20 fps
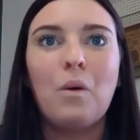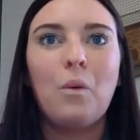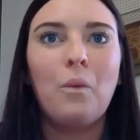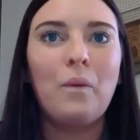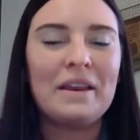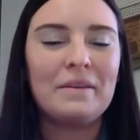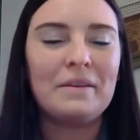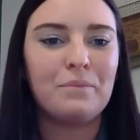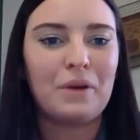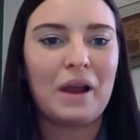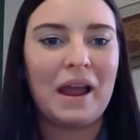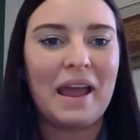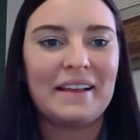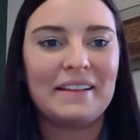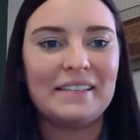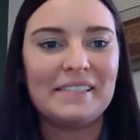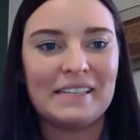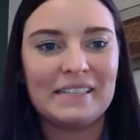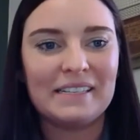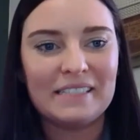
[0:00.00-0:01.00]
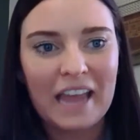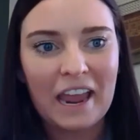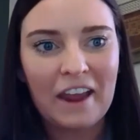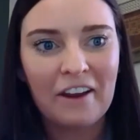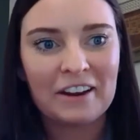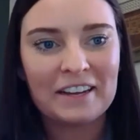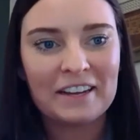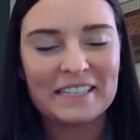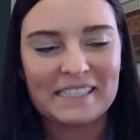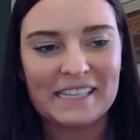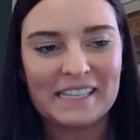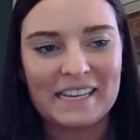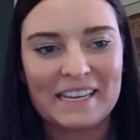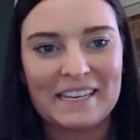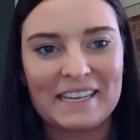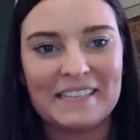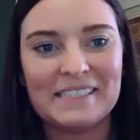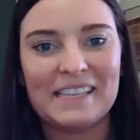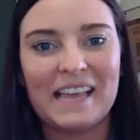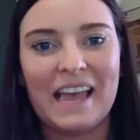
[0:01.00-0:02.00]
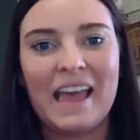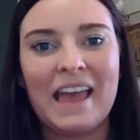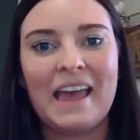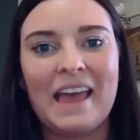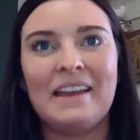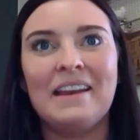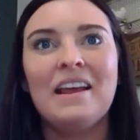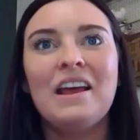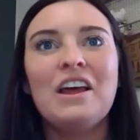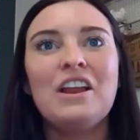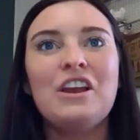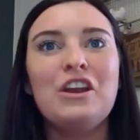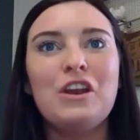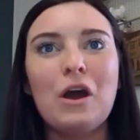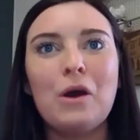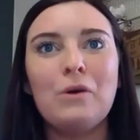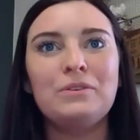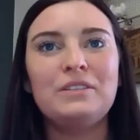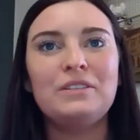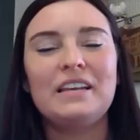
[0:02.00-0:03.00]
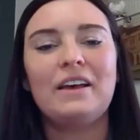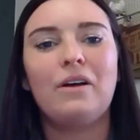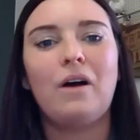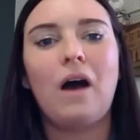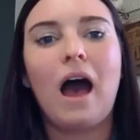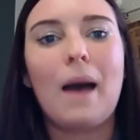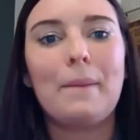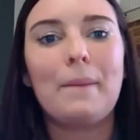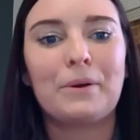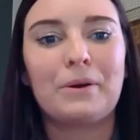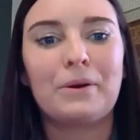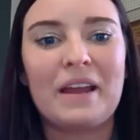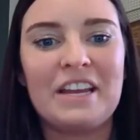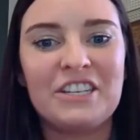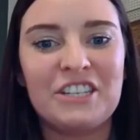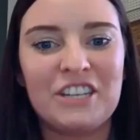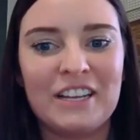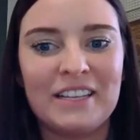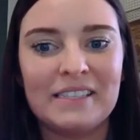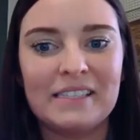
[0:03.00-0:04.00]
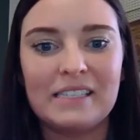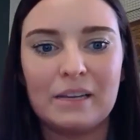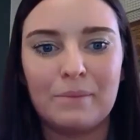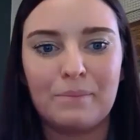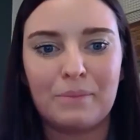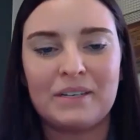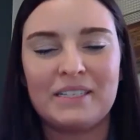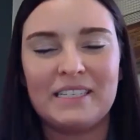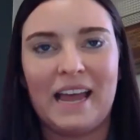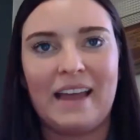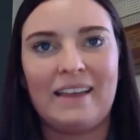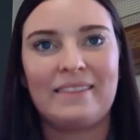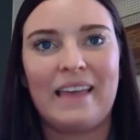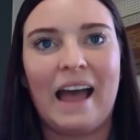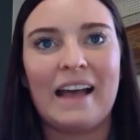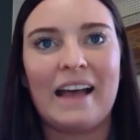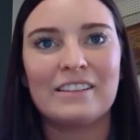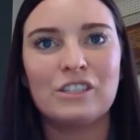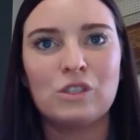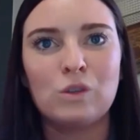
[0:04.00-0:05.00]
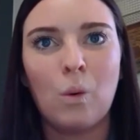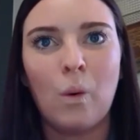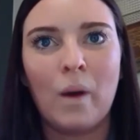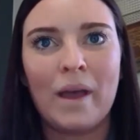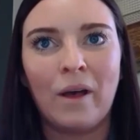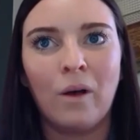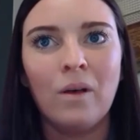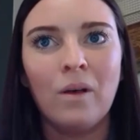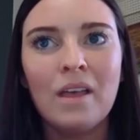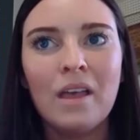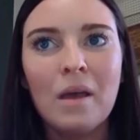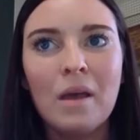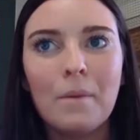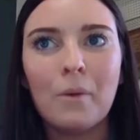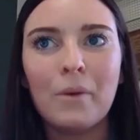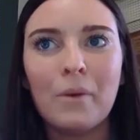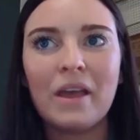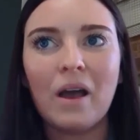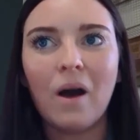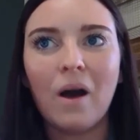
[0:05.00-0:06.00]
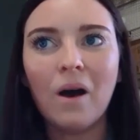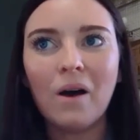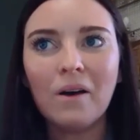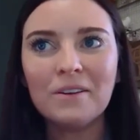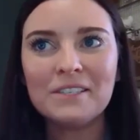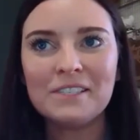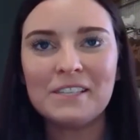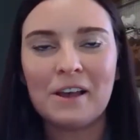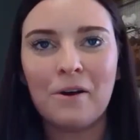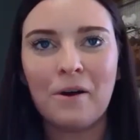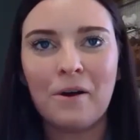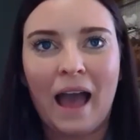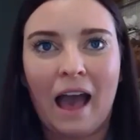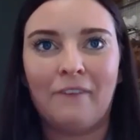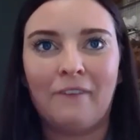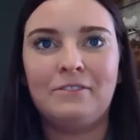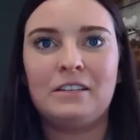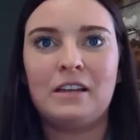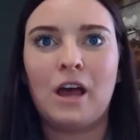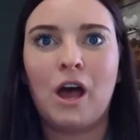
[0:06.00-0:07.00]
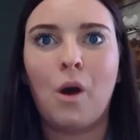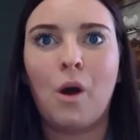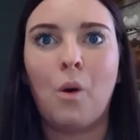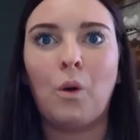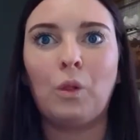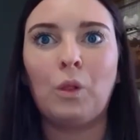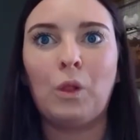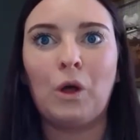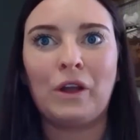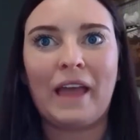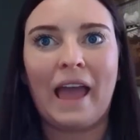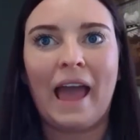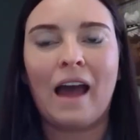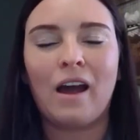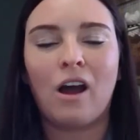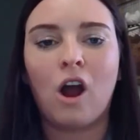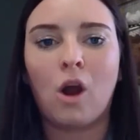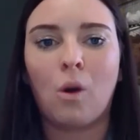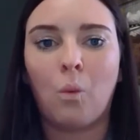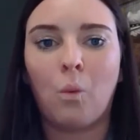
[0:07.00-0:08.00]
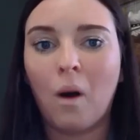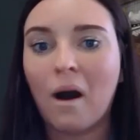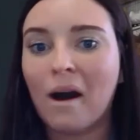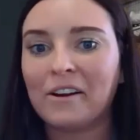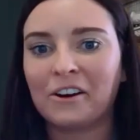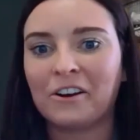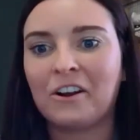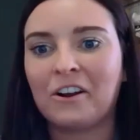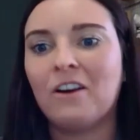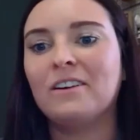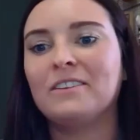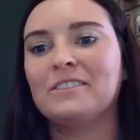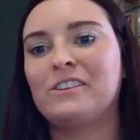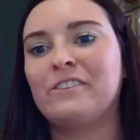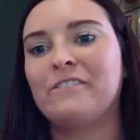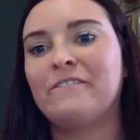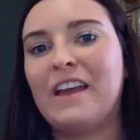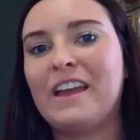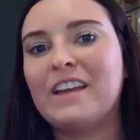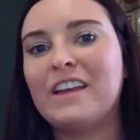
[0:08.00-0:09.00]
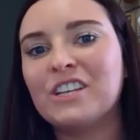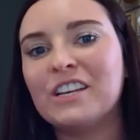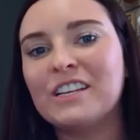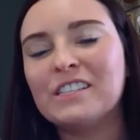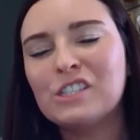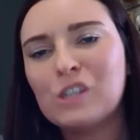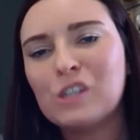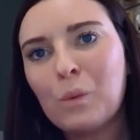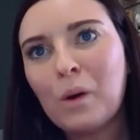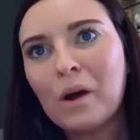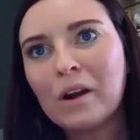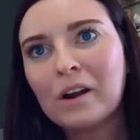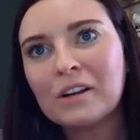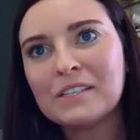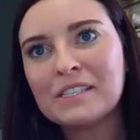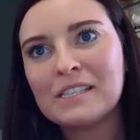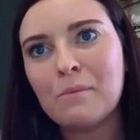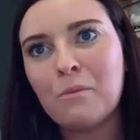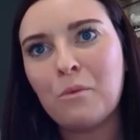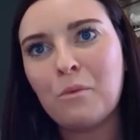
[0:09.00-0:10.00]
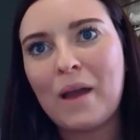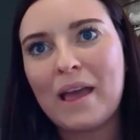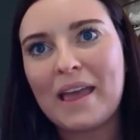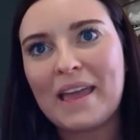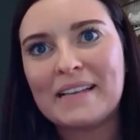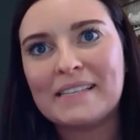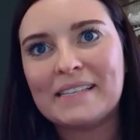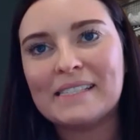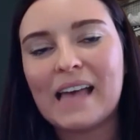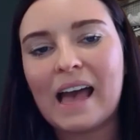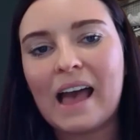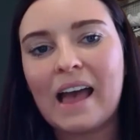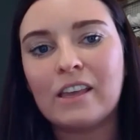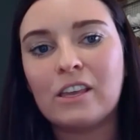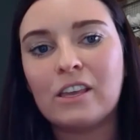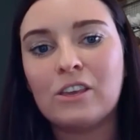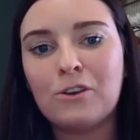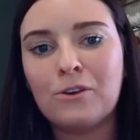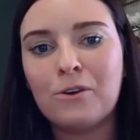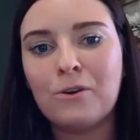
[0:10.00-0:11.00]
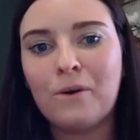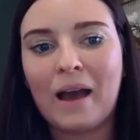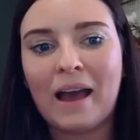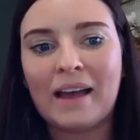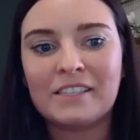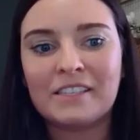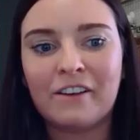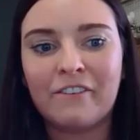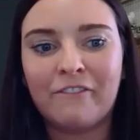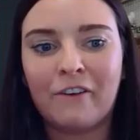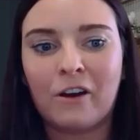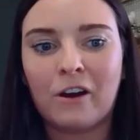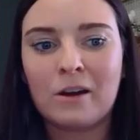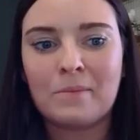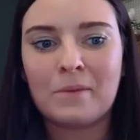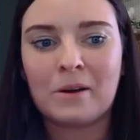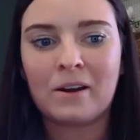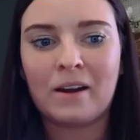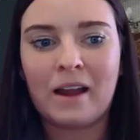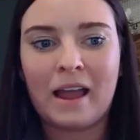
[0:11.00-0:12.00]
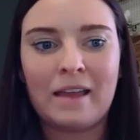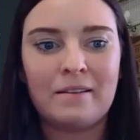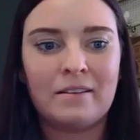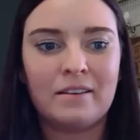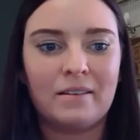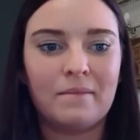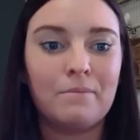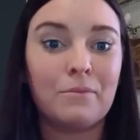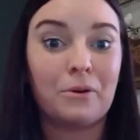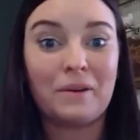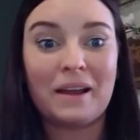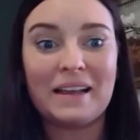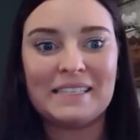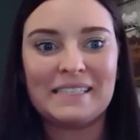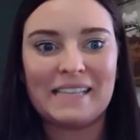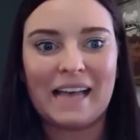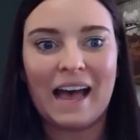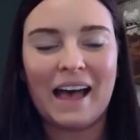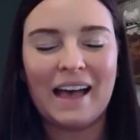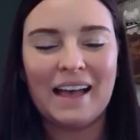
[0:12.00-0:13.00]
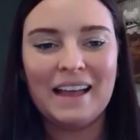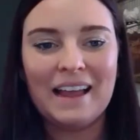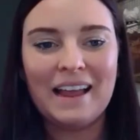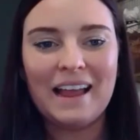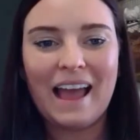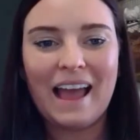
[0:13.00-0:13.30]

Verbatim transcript: windbreaks and terraces and no-till operations to protect that soil. But we also have to look at our water conservation. So what are some ways that you as a farmer and Marissa